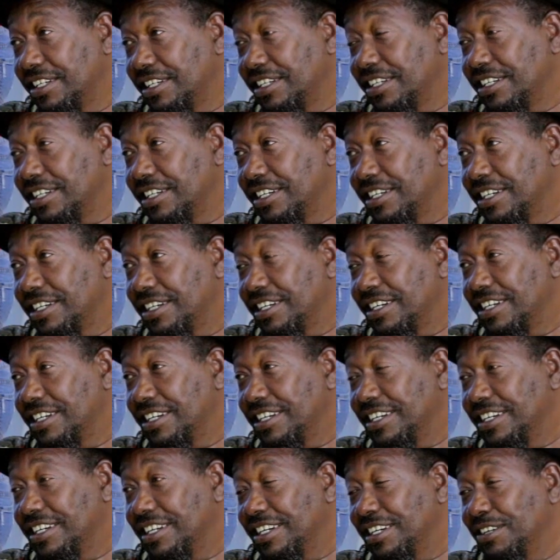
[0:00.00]

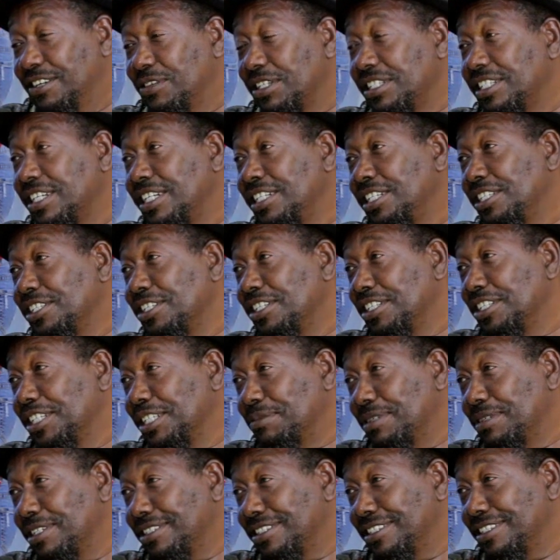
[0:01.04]
And what are the
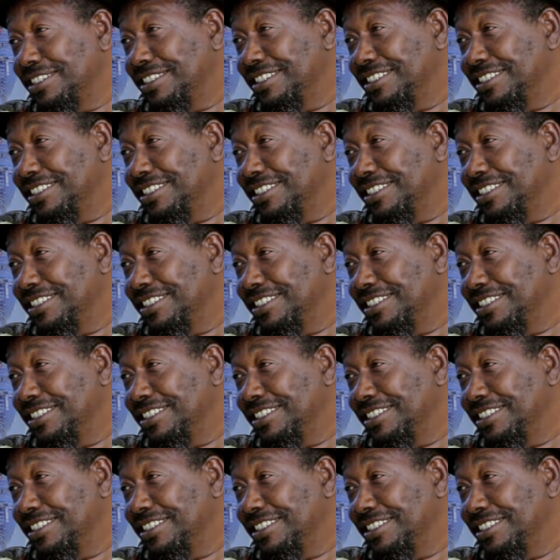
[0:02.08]
Sunday special?